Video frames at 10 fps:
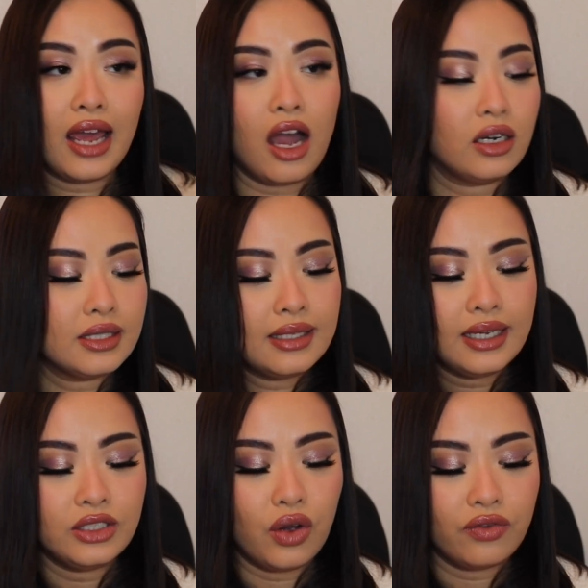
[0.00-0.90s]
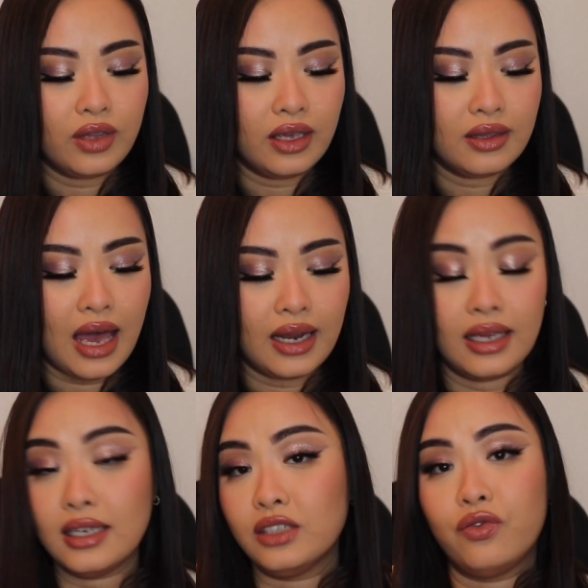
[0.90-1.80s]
I honestly don't think that it is